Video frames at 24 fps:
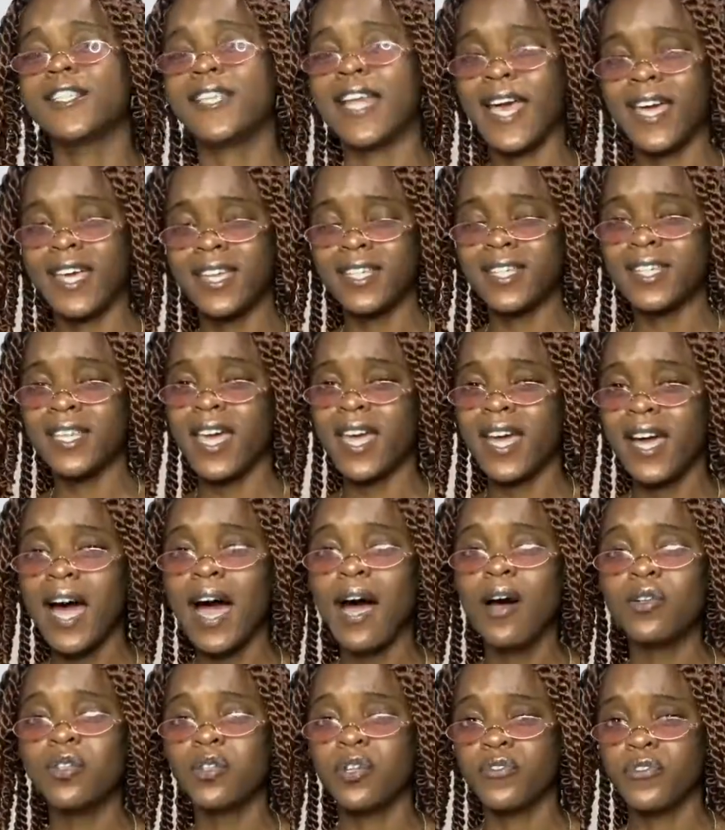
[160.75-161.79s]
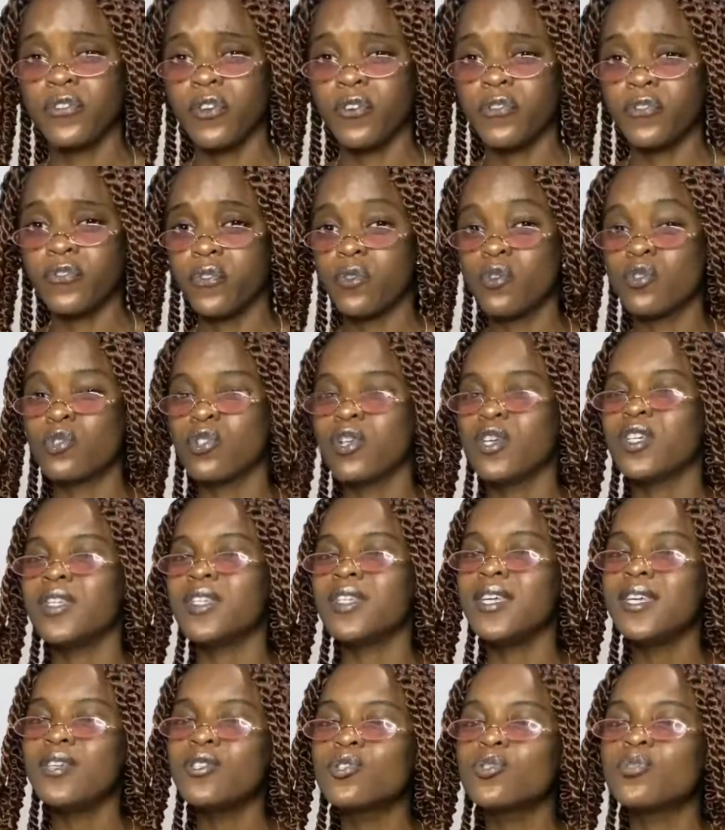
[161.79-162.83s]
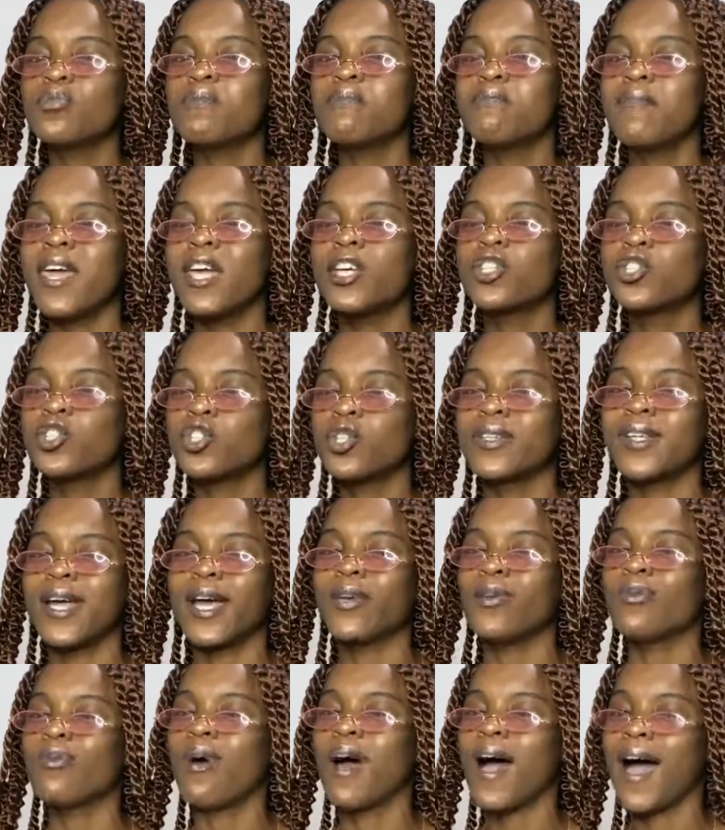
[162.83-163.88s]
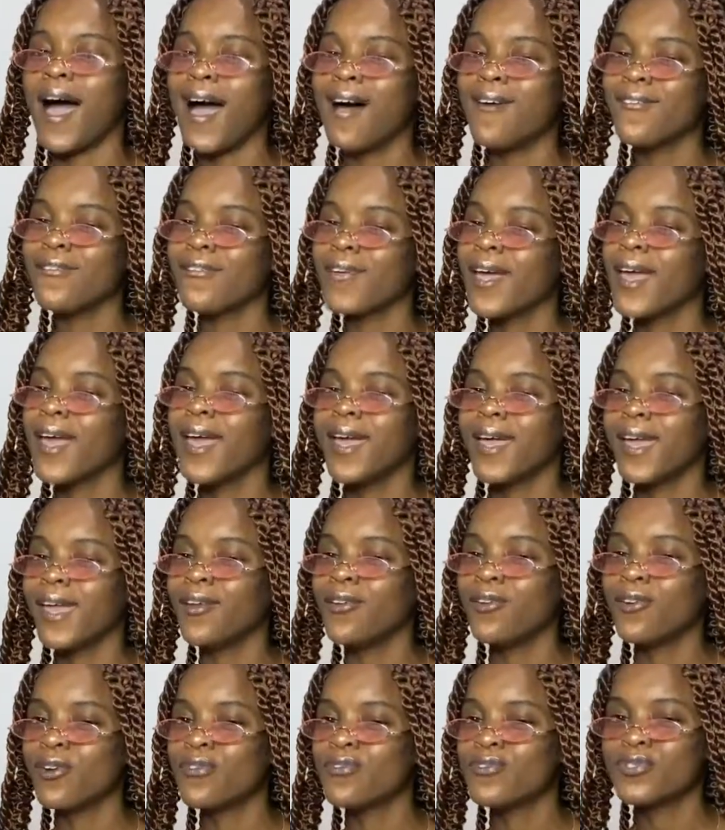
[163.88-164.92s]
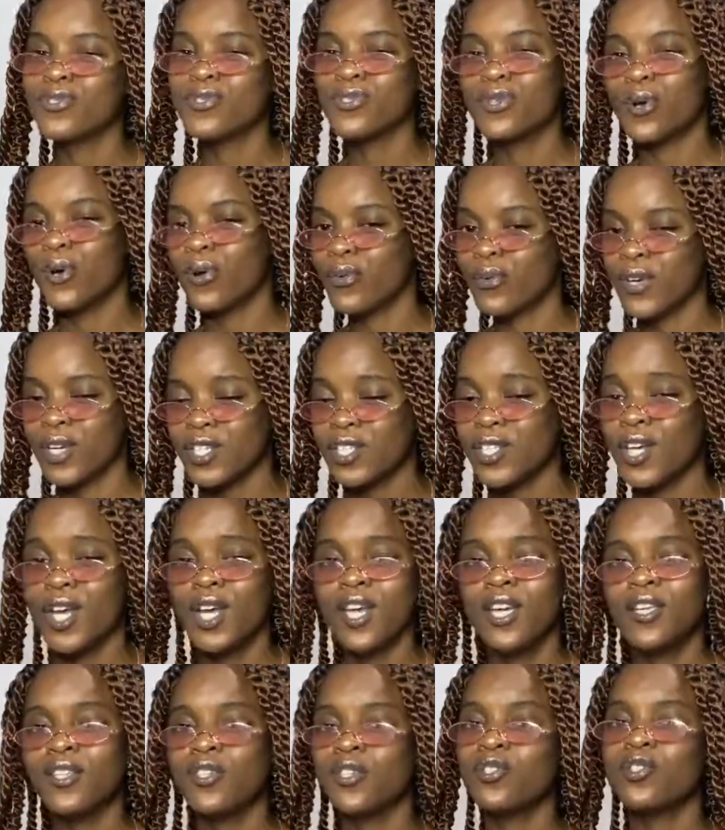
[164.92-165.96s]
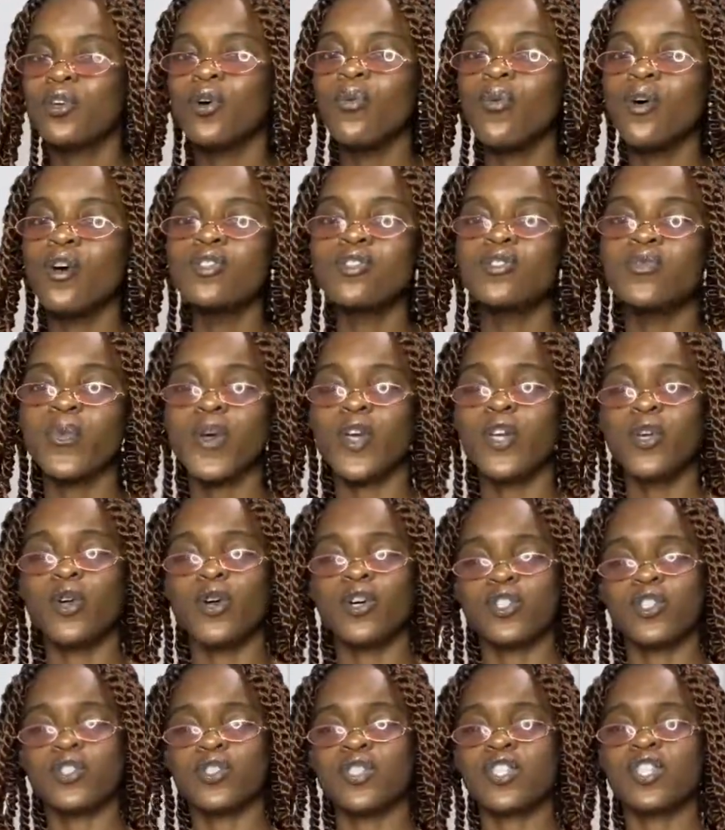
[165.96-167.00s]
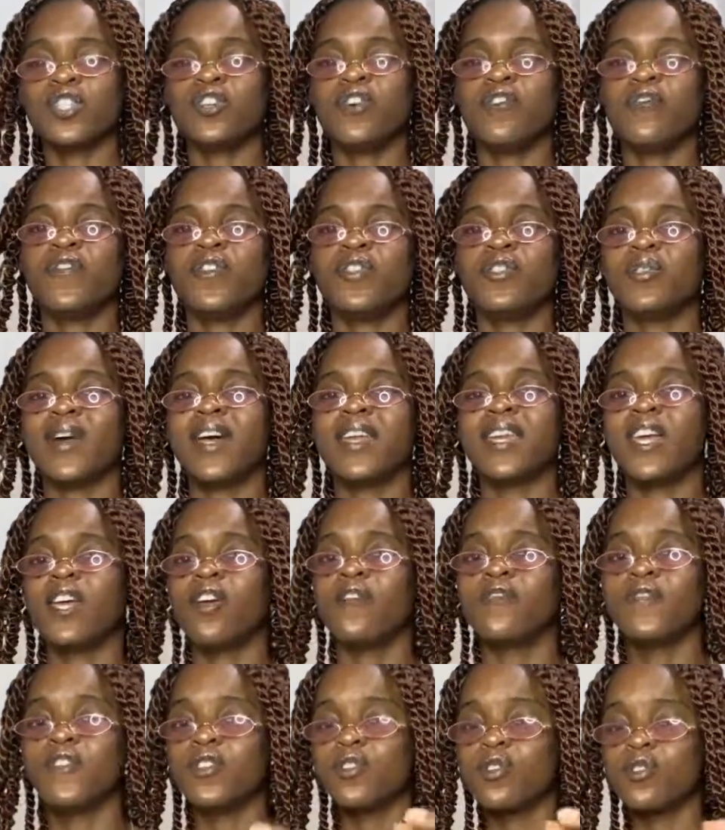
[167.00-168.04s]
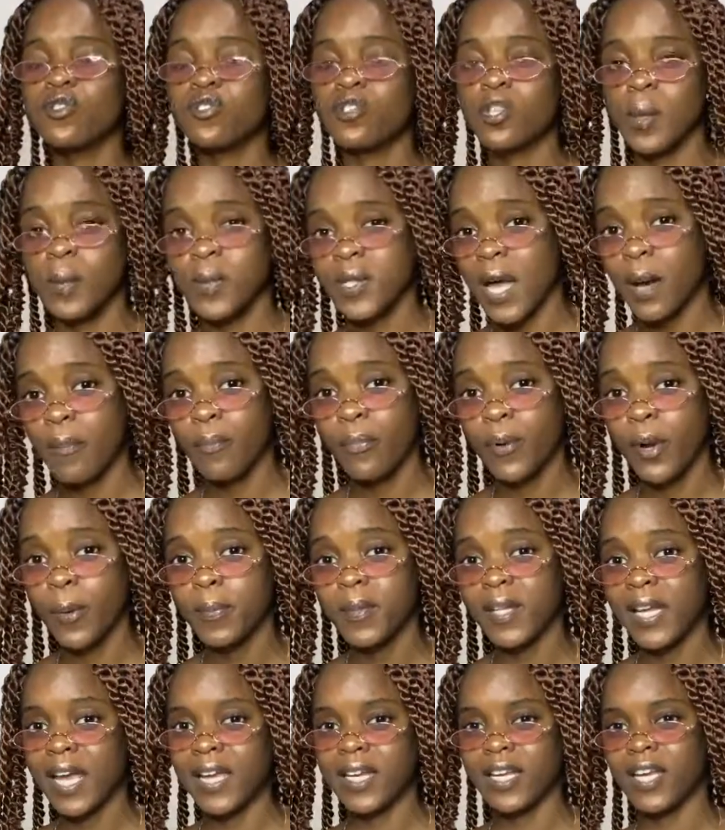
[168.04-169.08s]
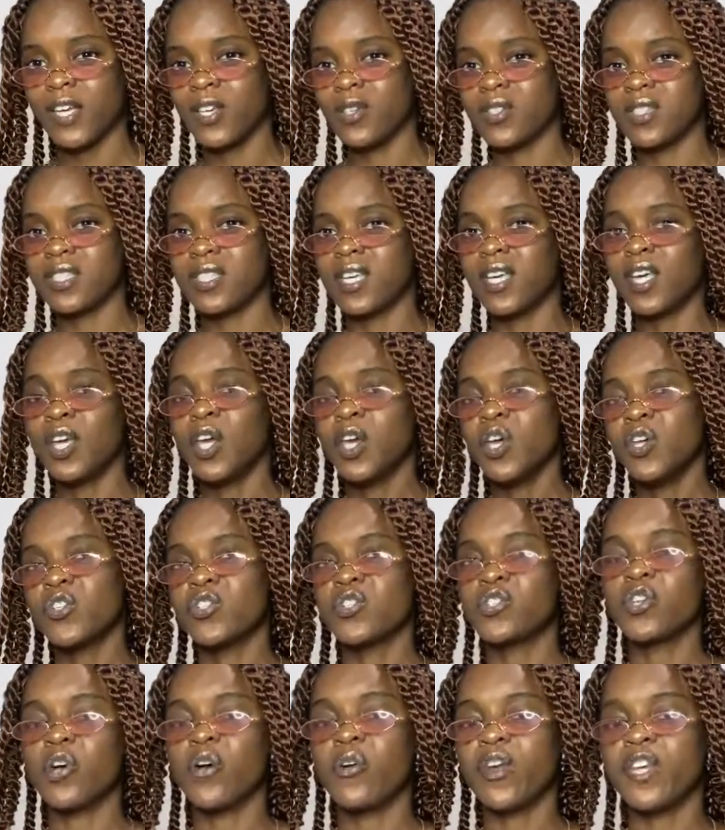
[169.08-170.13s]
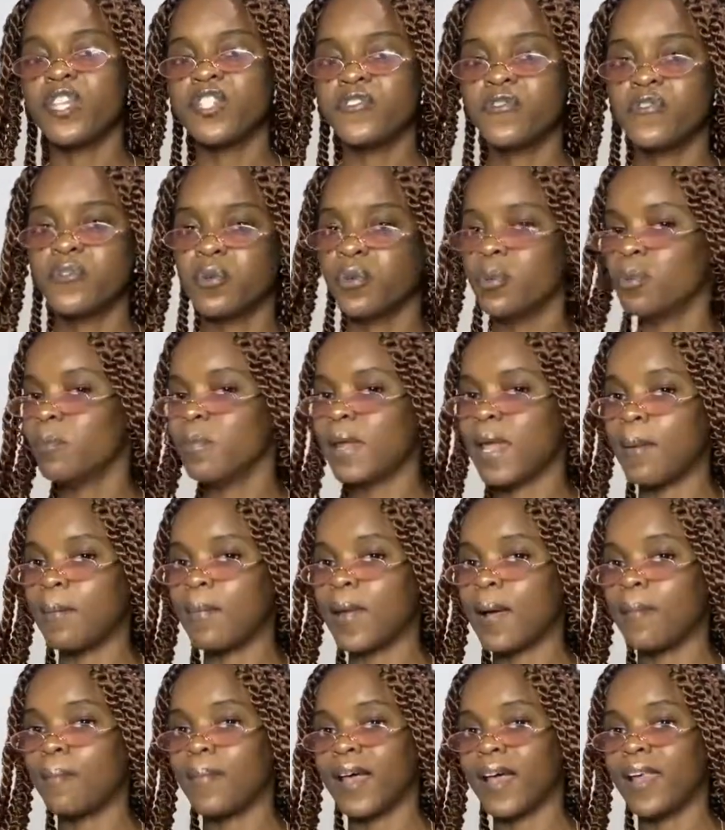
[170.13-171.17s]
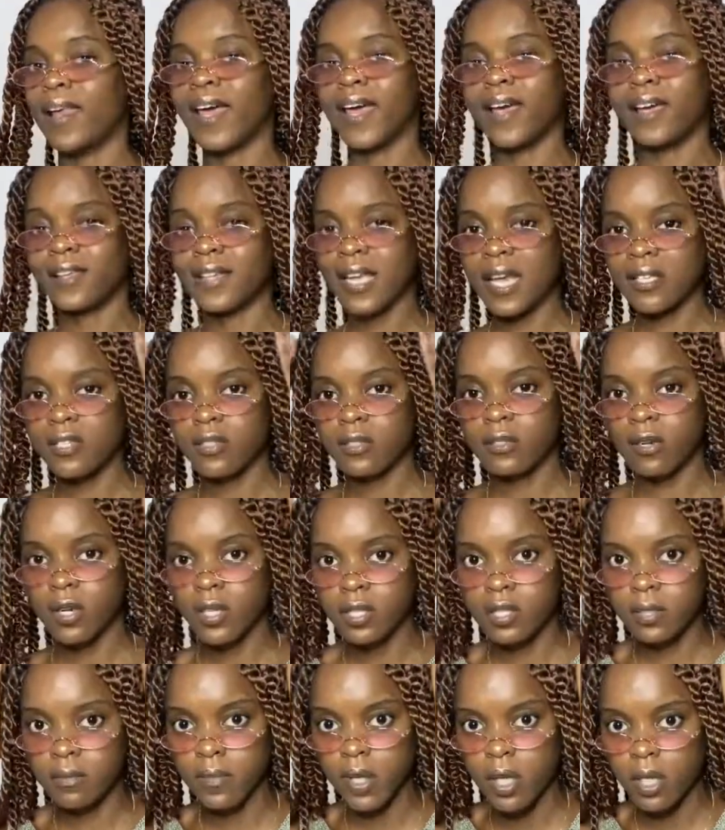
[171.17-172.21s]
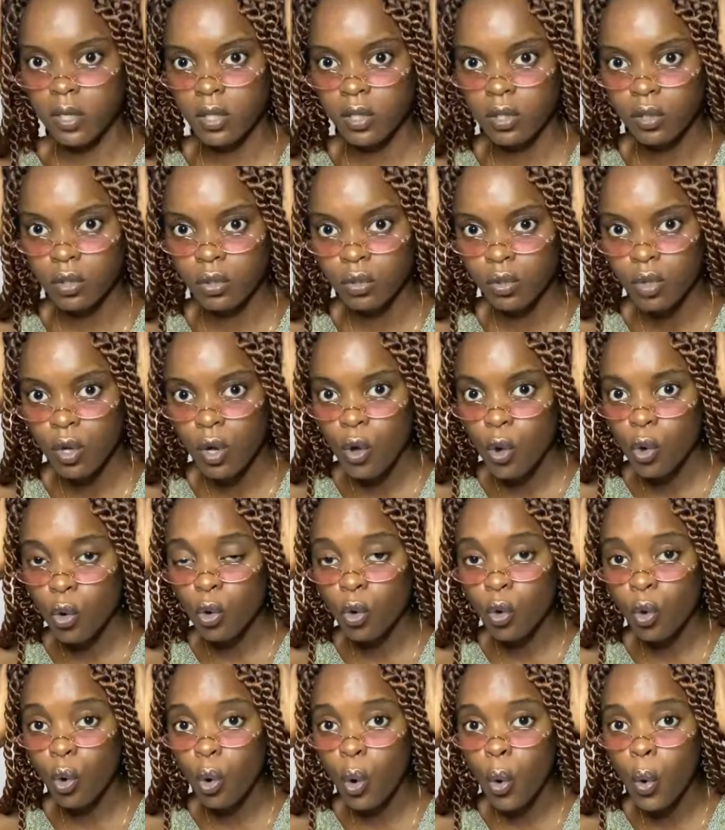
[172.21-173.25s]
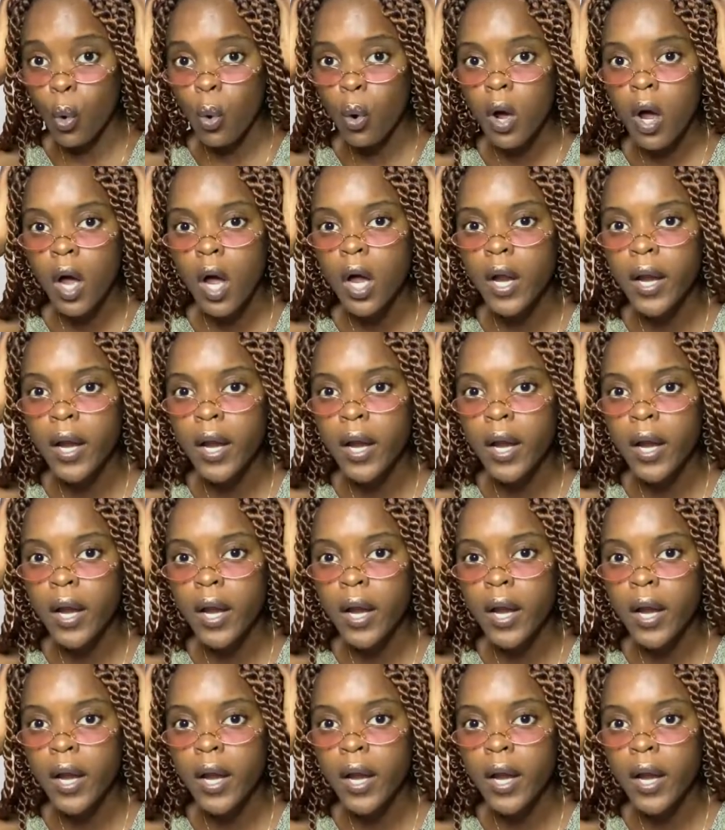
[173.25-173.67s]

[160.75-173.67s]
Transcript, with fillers: like take out of your phone so you need to make sure that you have Enough storage you don't want when you're shooting your video and then your video stops abruptly and then you see storage full blah blah blah like that's going to make you go